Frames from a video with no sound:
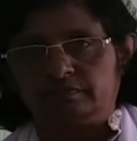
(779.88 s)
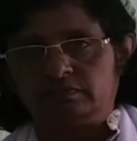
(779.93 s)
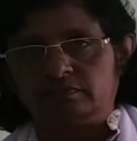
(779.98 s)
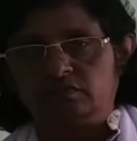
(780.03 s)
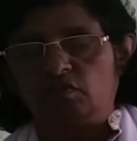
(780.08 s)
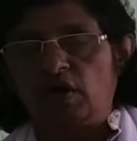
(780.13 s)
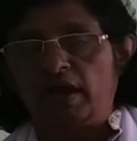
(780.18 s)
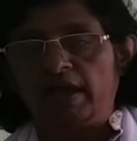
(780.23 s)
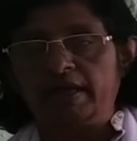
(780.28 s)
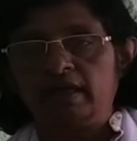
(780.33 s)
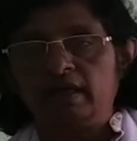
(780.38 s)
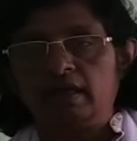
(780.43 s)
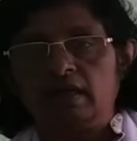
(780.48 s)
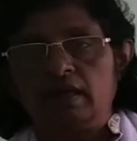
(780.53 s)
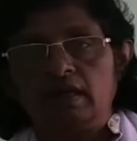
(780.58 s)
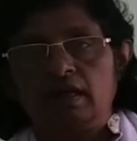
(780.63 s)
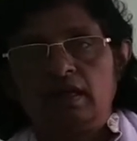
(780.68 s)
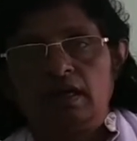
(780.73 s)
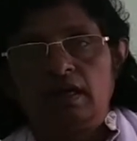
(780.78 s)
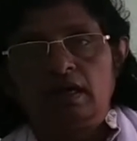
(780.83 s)
Why?
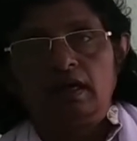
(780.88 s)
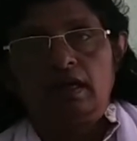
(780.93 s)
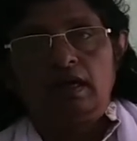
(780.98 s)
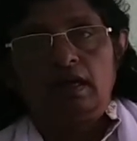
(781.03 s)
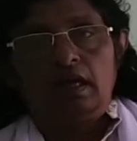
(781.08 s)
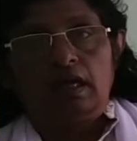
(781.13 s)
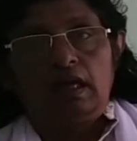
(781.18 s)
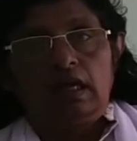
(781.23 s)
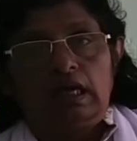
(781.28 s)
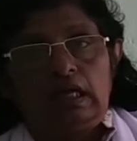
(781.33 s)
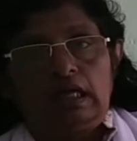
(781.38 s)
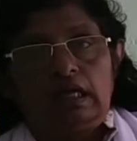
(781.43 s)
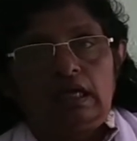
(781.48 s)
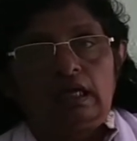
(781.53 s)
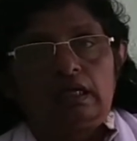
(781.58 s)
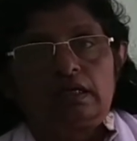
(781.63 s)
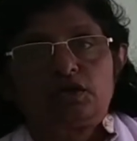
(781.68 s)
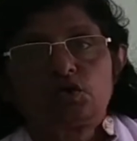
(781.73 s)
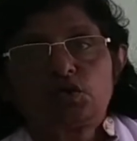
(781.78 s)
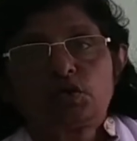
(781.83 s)

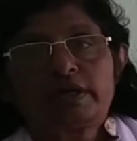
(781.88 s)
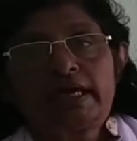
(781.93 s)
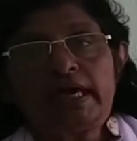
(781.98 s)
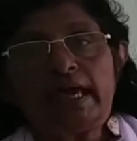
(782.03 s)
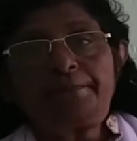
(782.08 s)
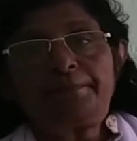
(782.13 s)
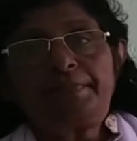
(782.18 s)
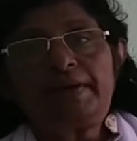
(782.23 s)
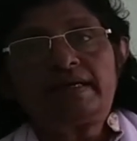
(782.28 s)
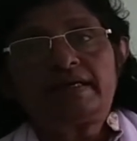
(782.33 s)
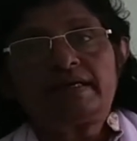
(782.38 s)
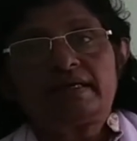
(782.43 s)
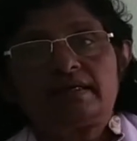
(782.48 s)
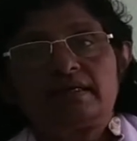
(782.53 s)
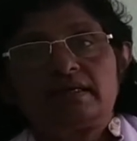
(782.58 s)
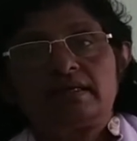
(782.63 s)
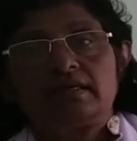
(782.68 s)
To keep it